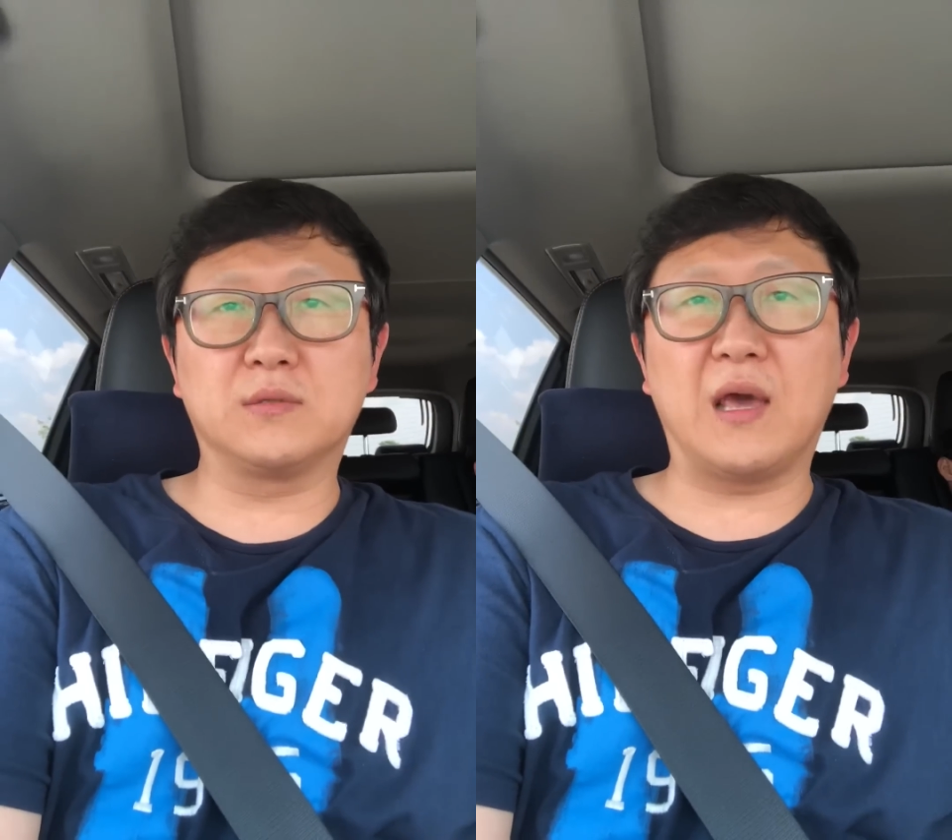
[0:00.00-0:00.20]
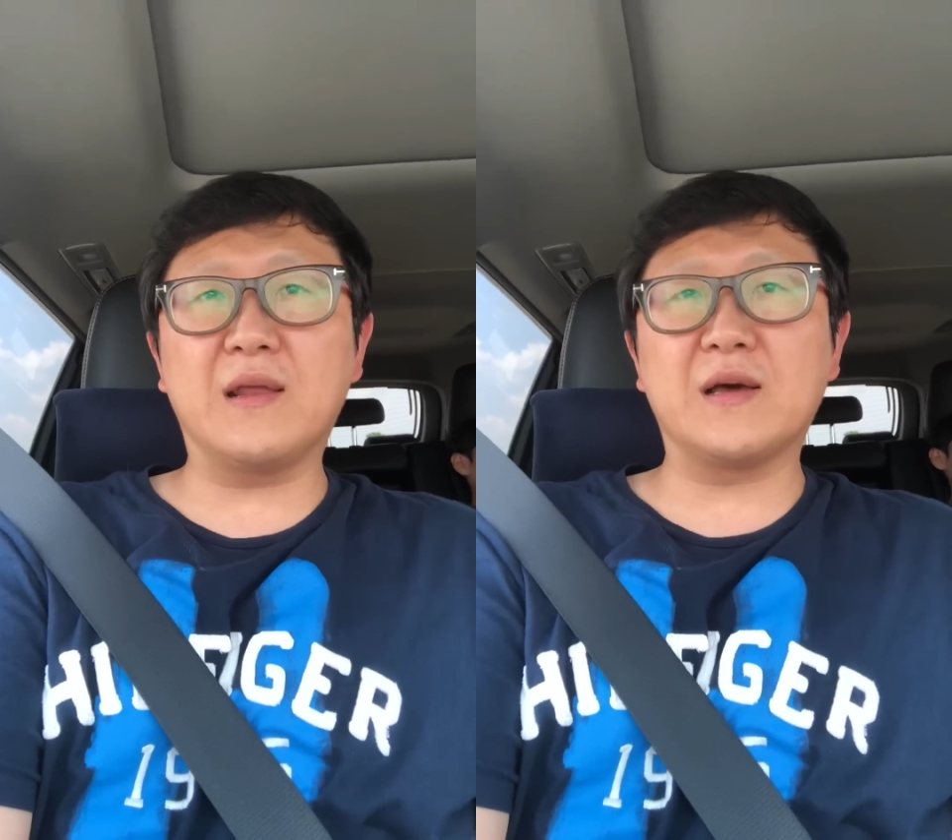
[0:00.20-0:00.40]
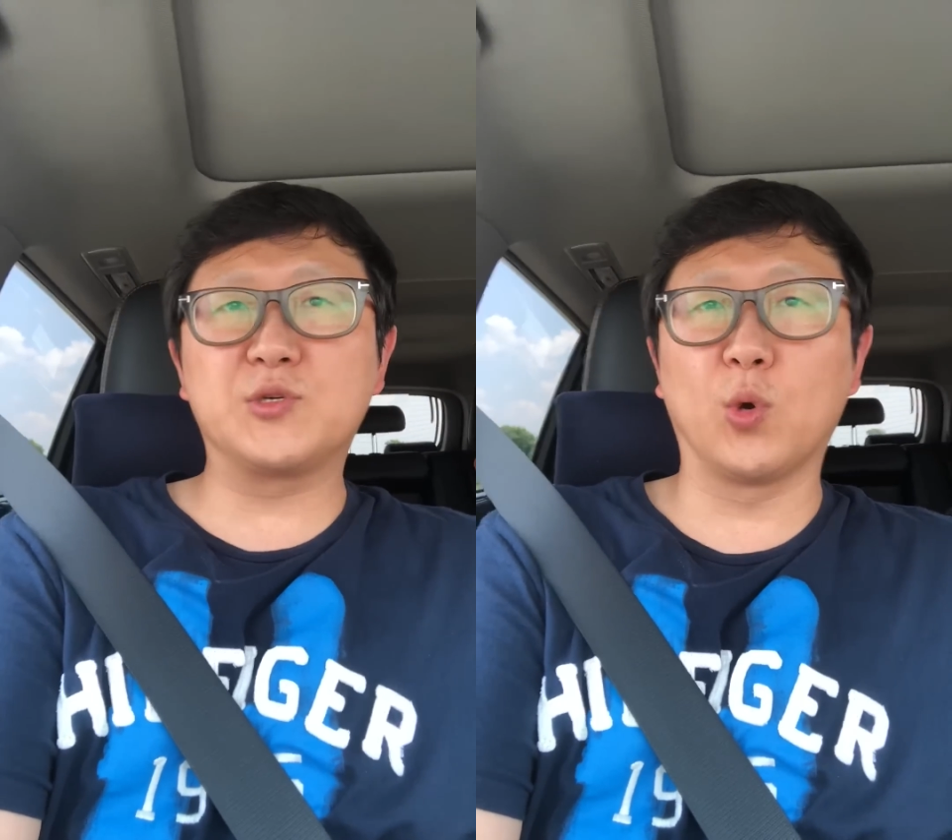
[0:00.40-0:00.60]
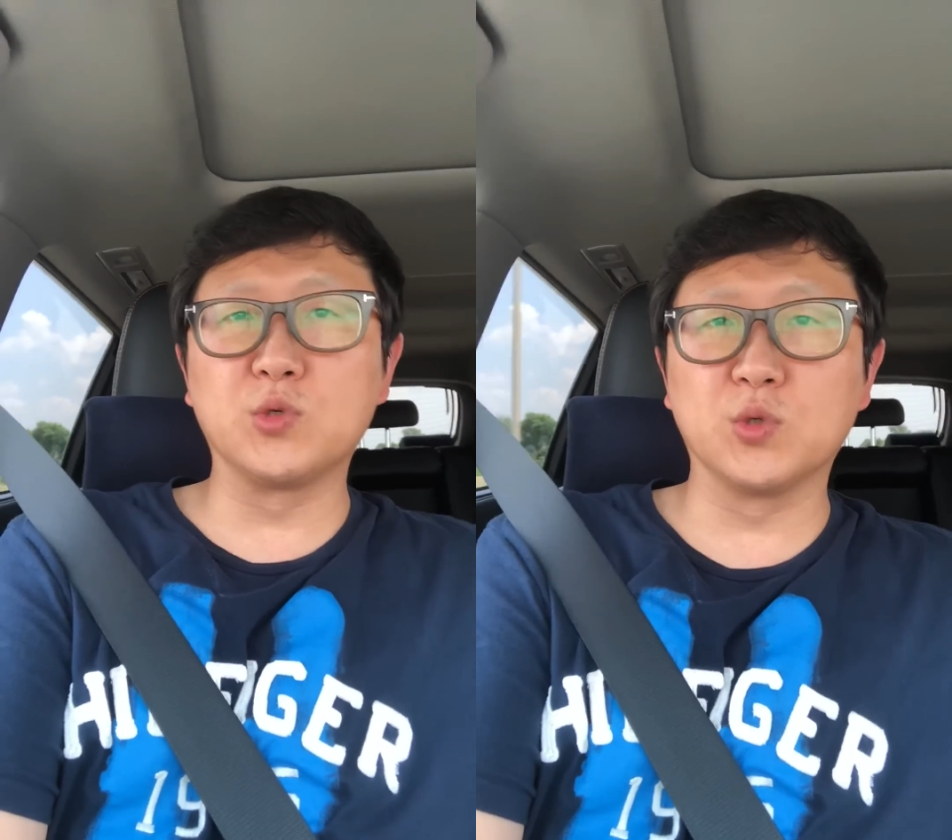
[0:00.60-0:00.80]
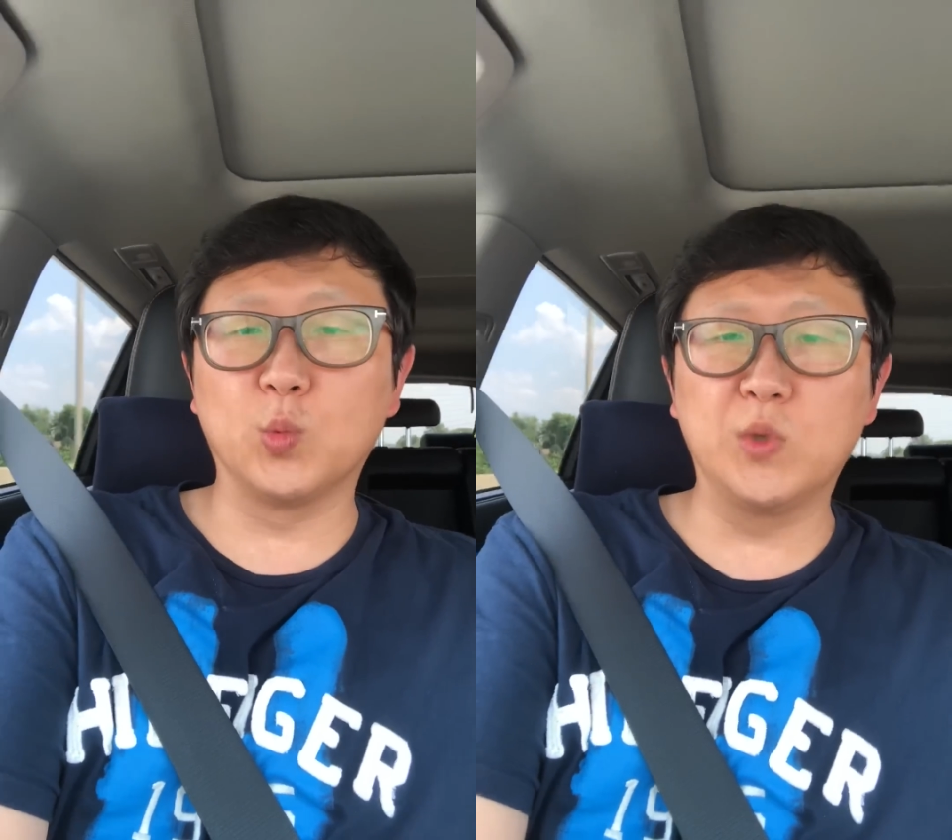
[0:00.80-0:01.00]
data shows
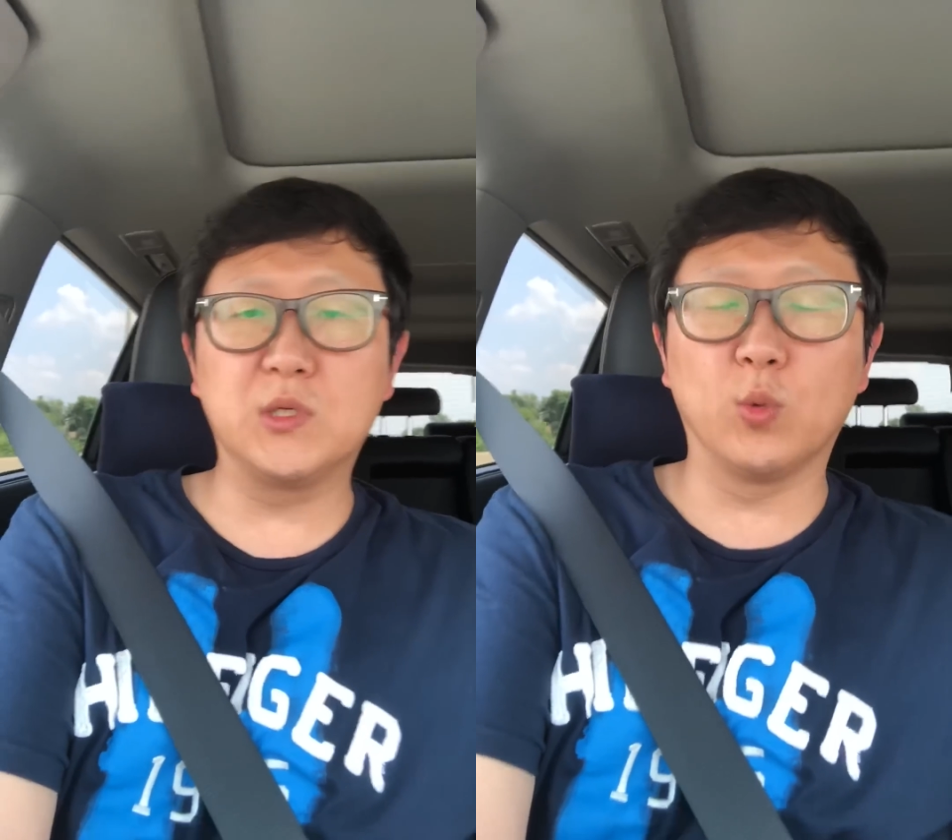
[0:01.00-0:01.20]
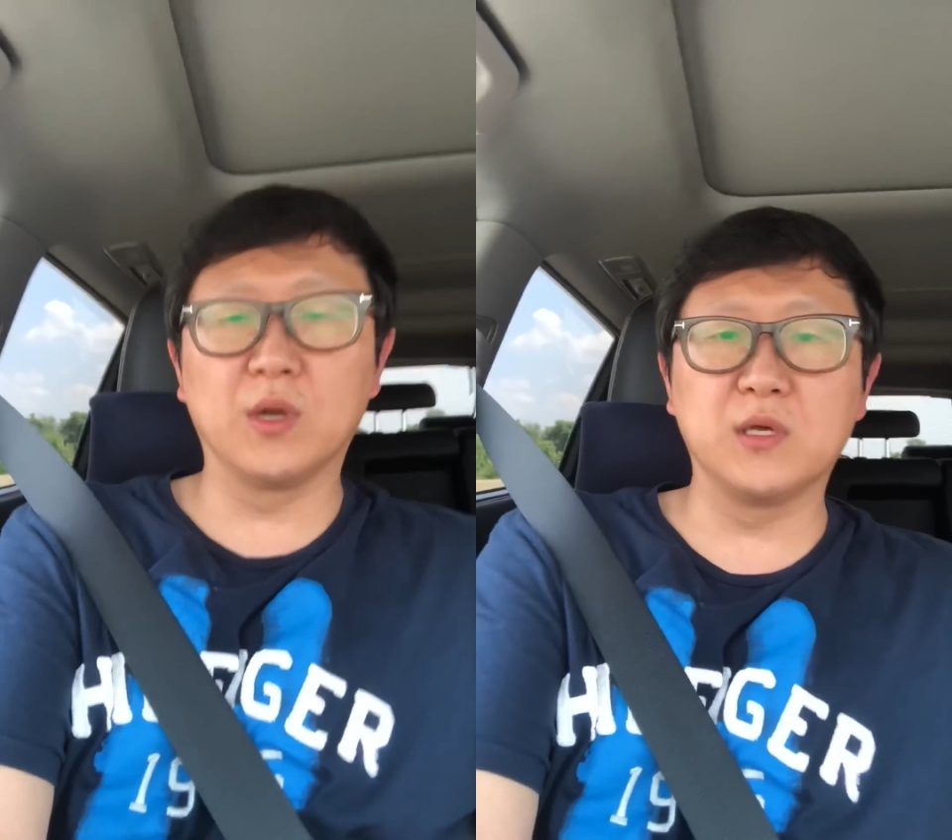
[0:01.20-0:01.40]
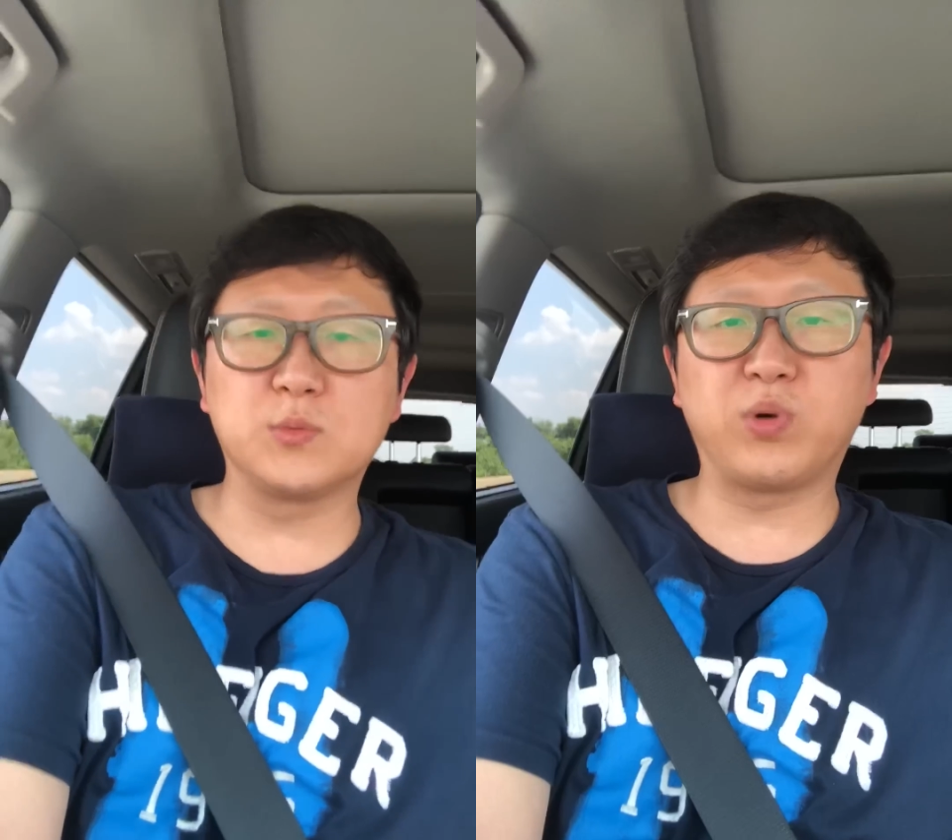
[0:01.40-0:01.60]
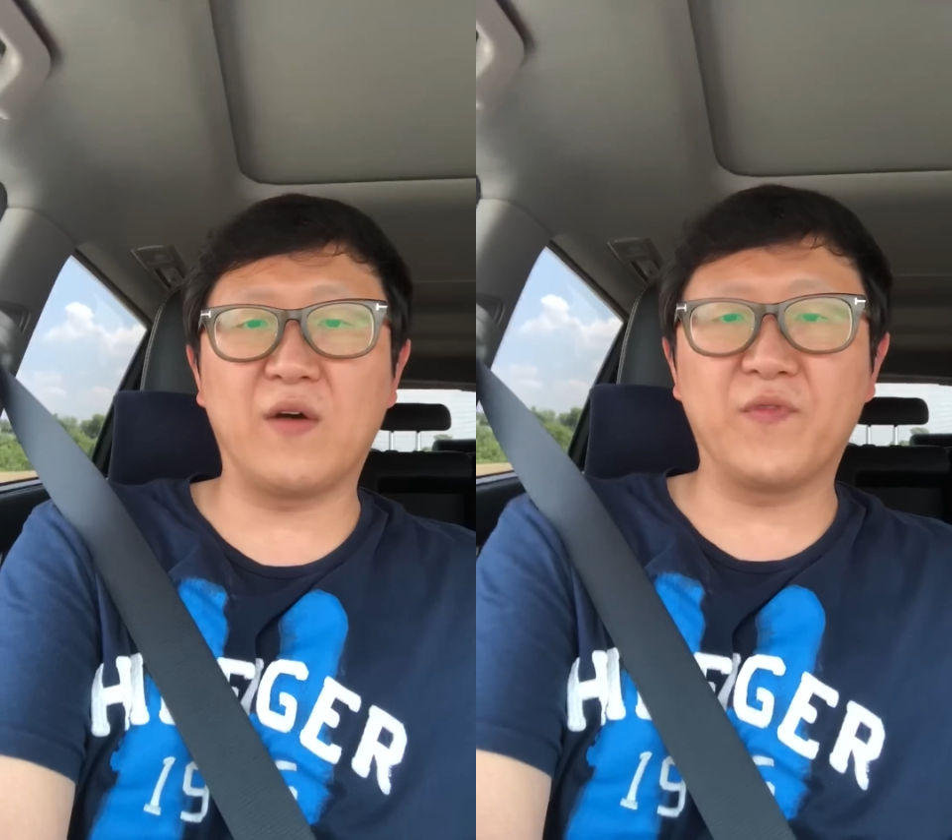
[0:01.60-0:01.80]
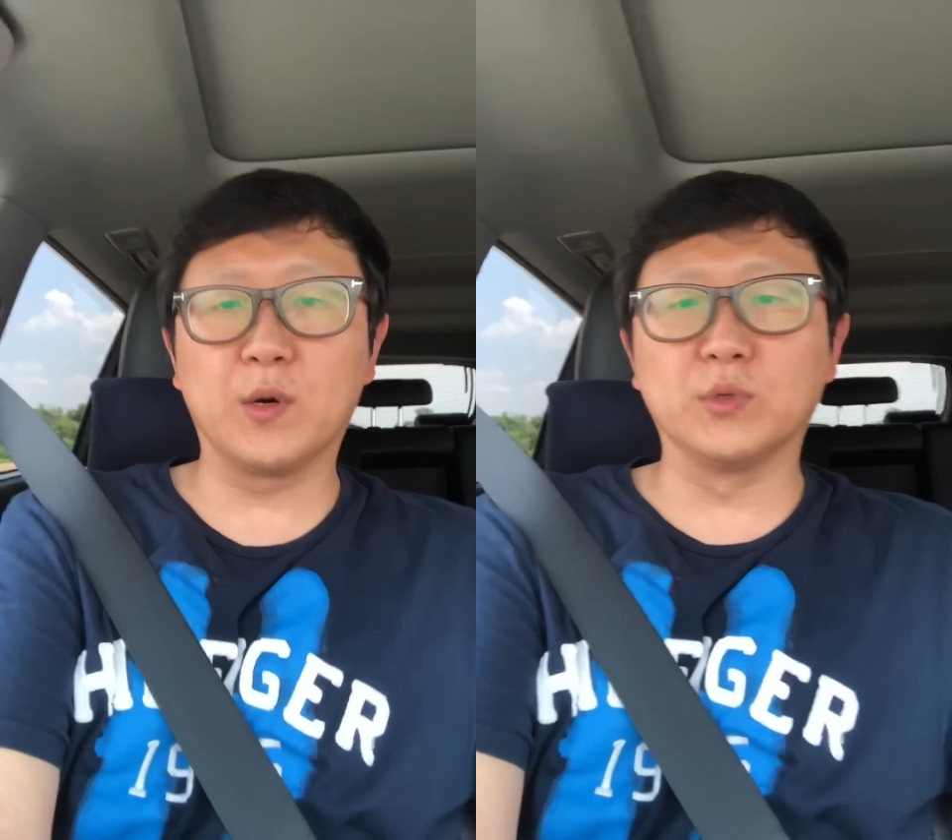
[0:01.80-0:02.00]
you which one is
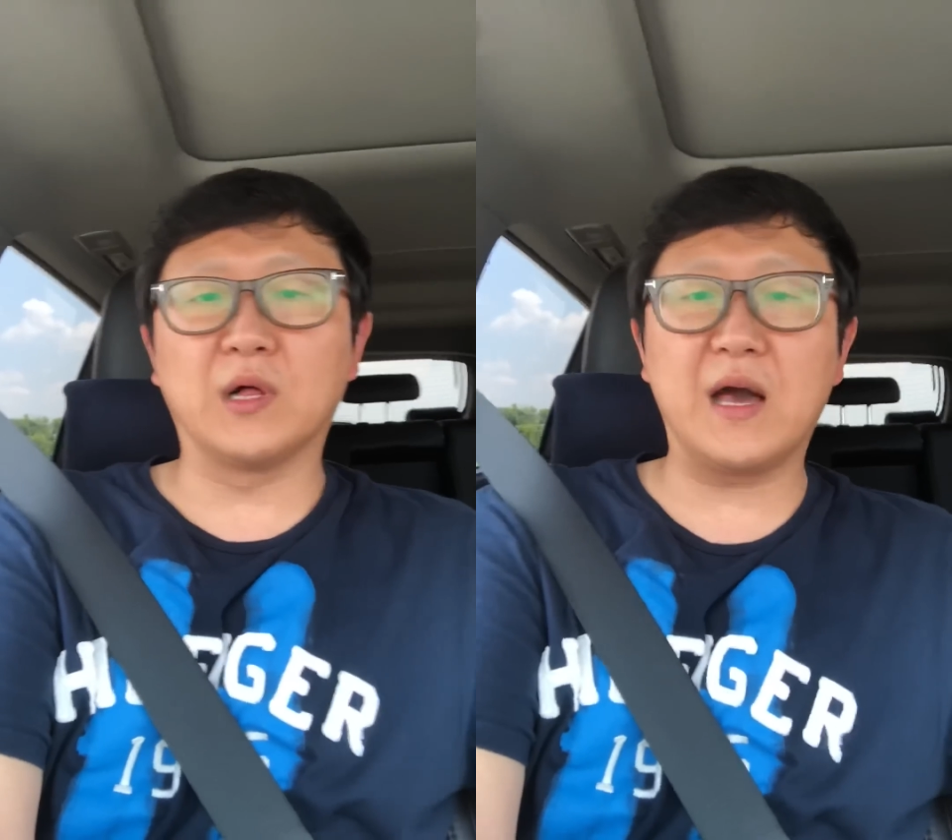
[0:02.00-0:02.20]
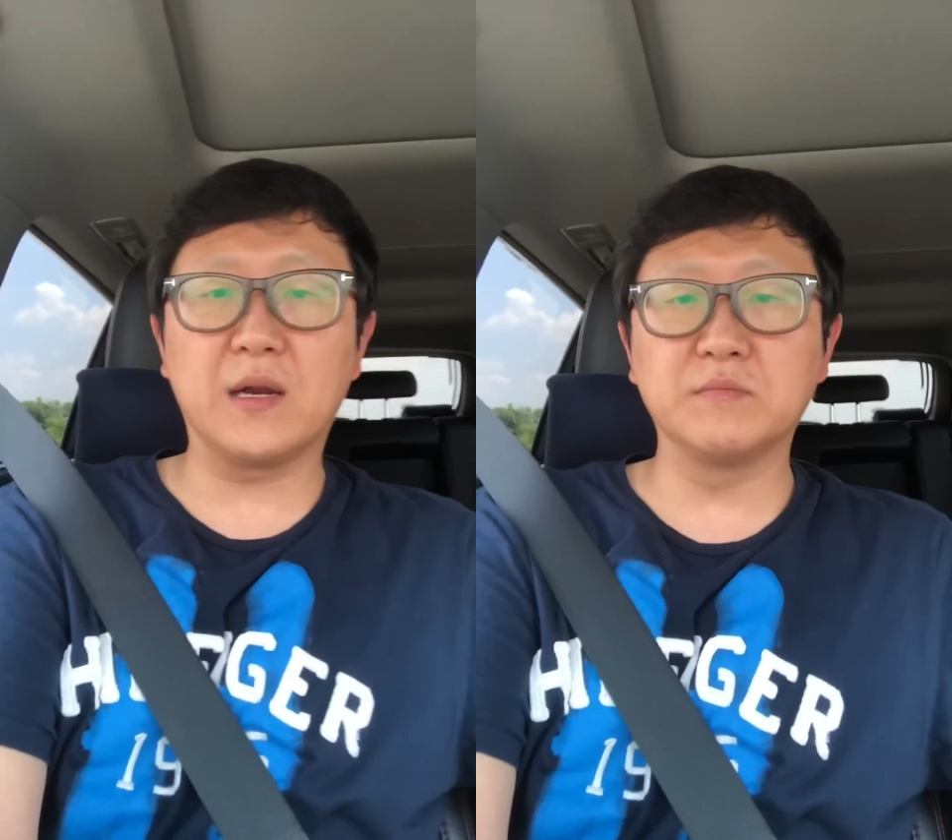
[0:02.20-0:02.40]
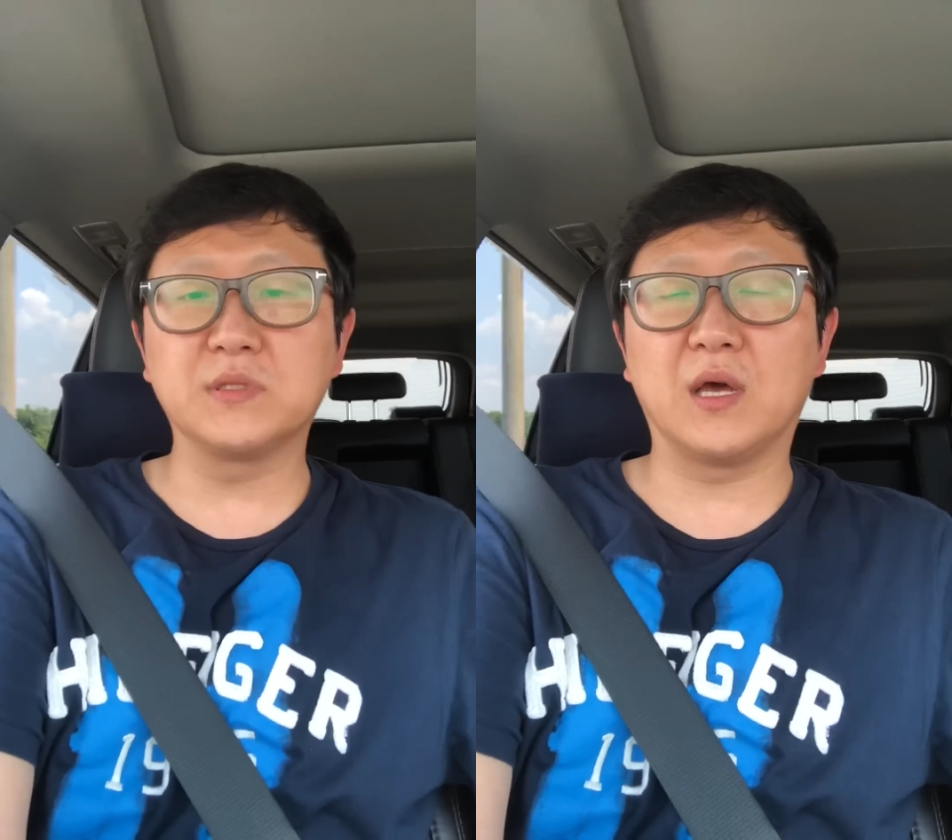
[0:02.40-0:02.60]
profitable items